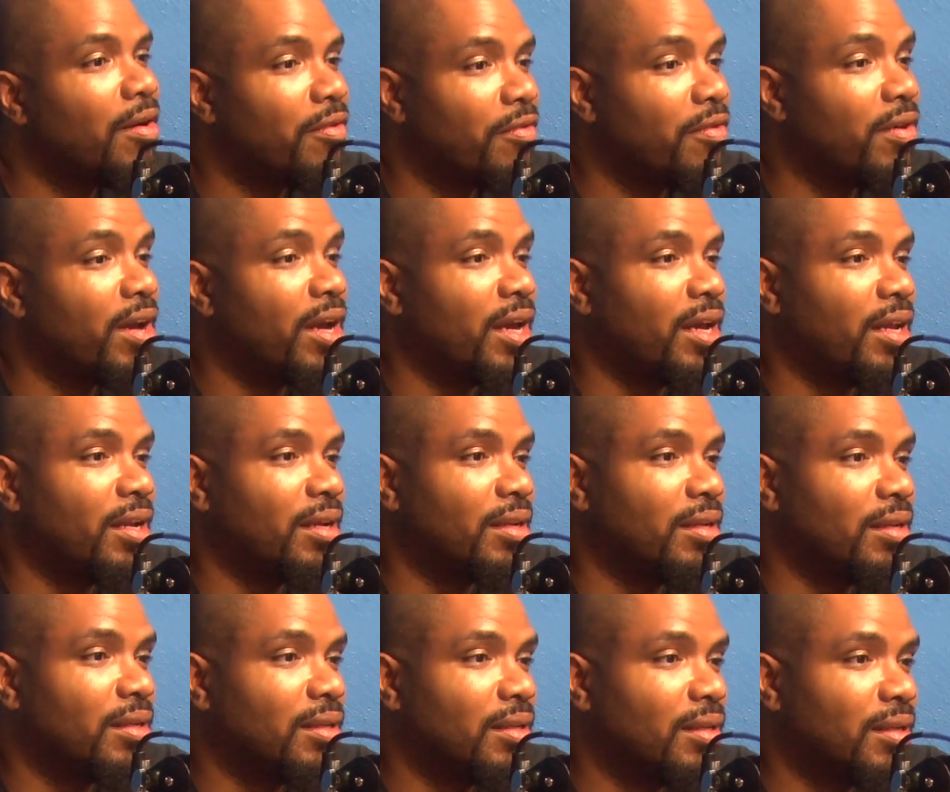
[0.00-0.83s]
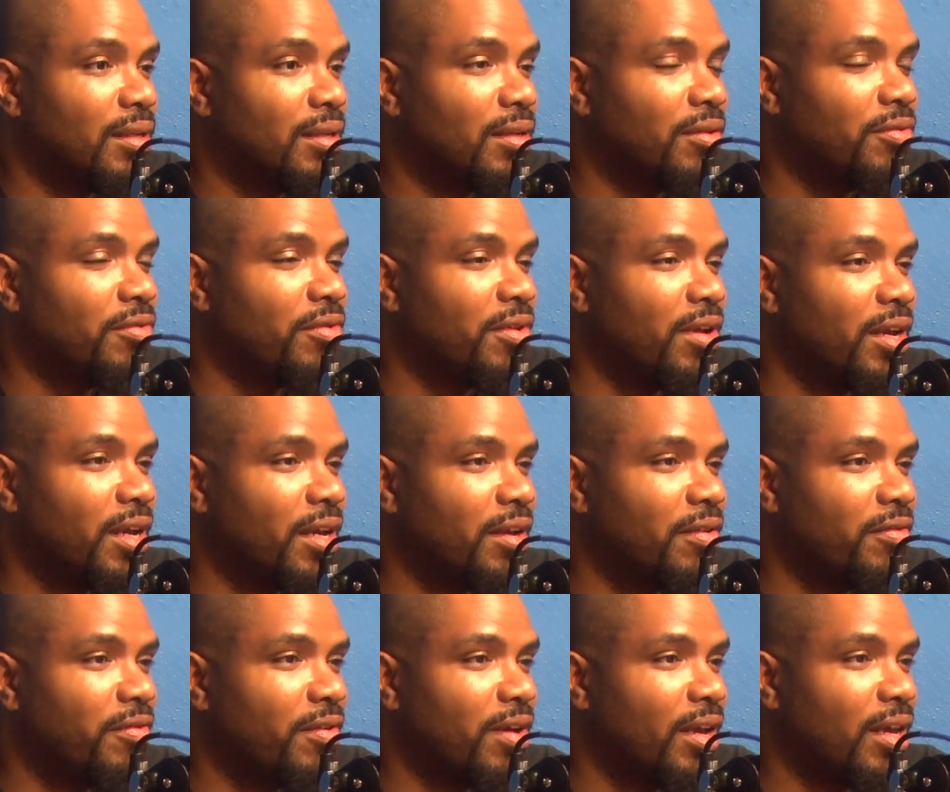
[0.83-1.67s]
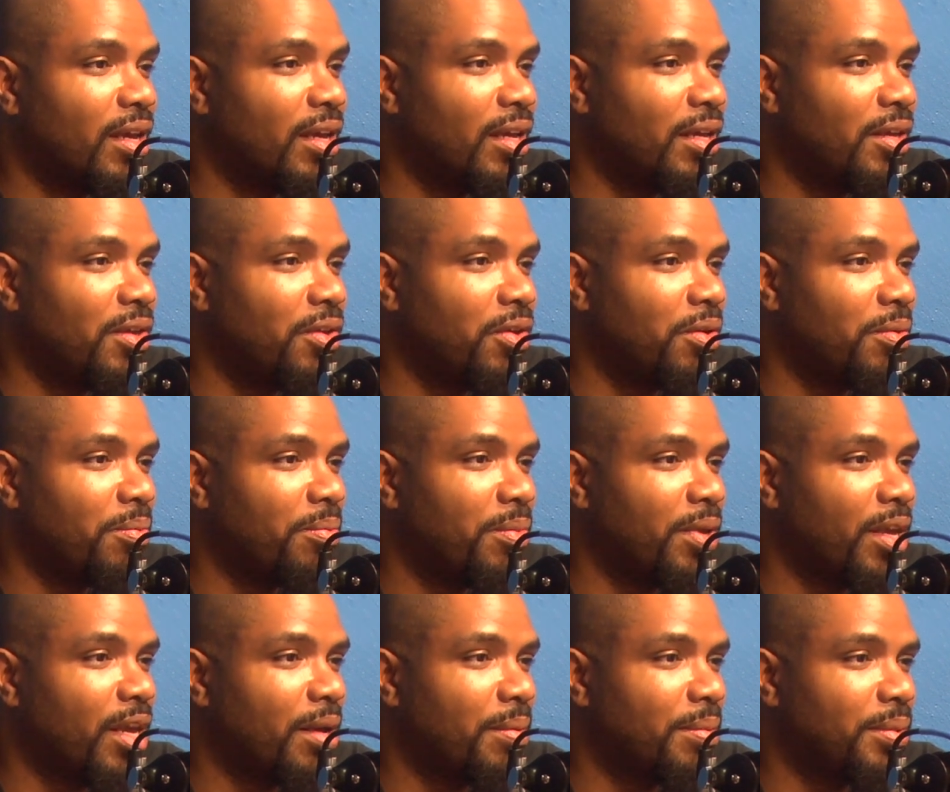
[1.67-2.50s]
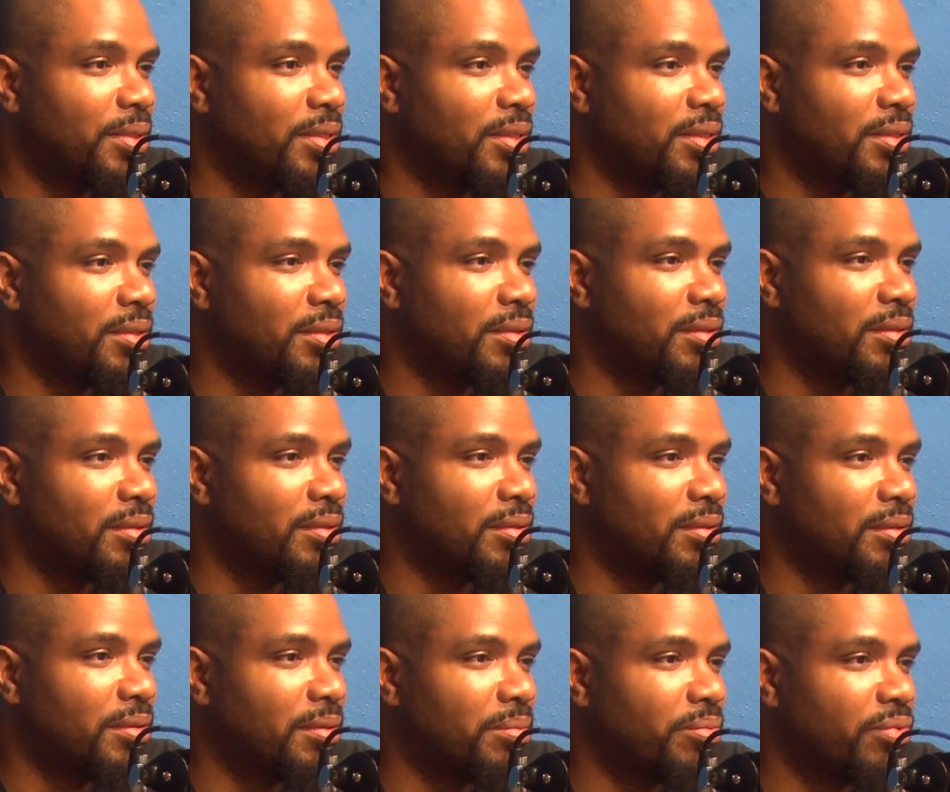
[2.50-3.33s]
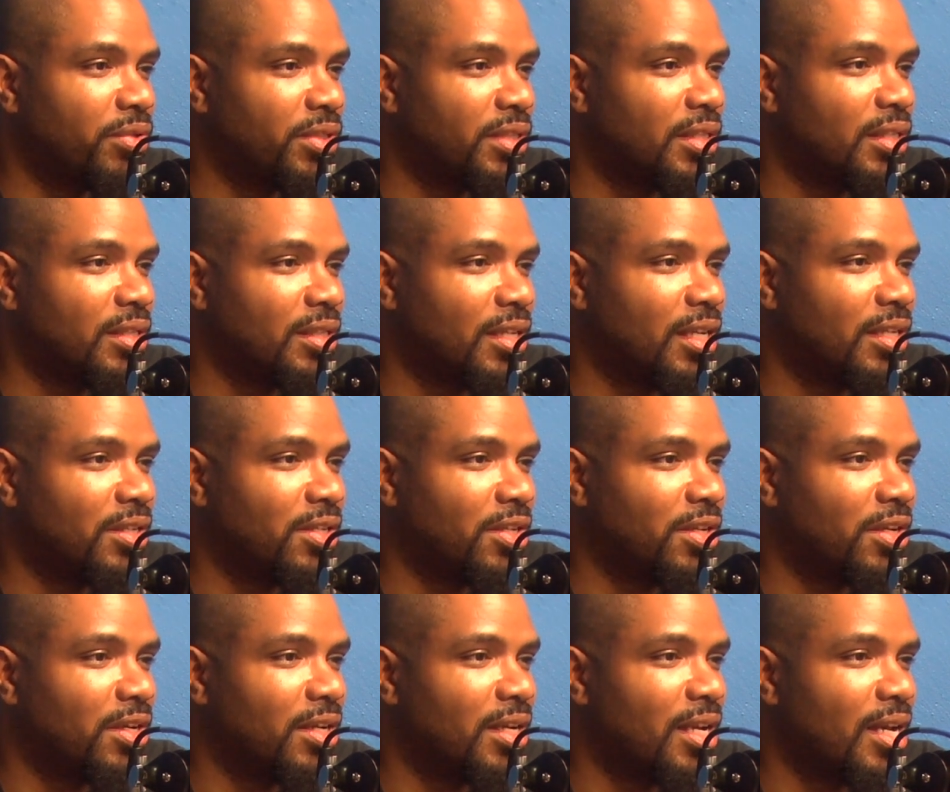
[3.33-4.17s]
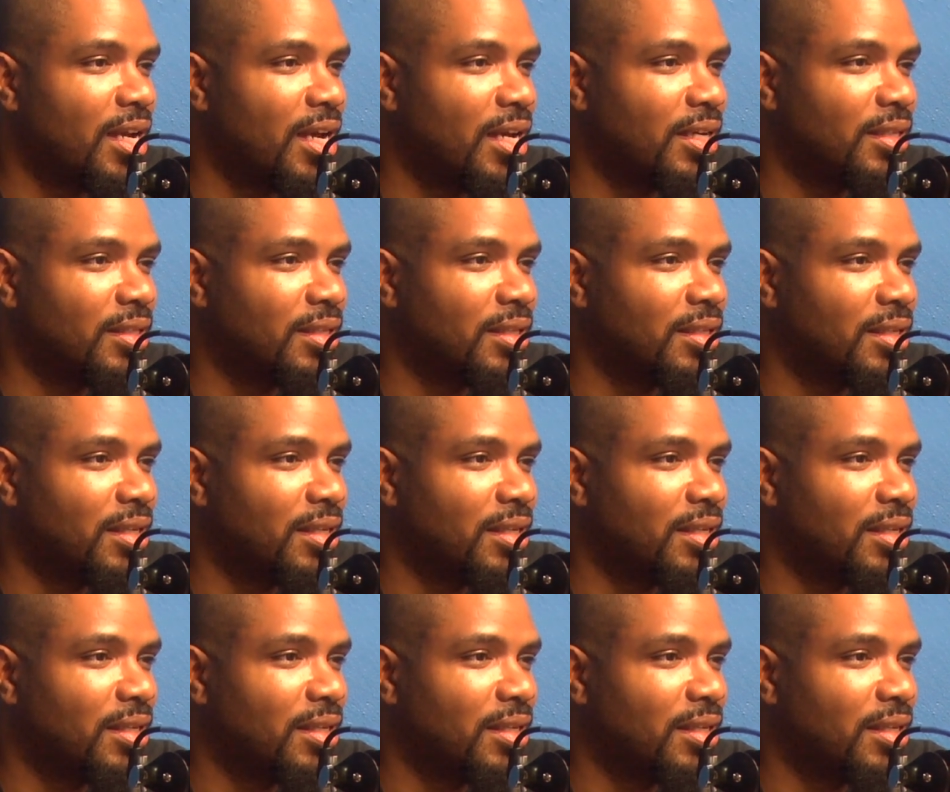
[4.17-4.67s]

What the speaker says: Right. And you can be able to present that to your clients and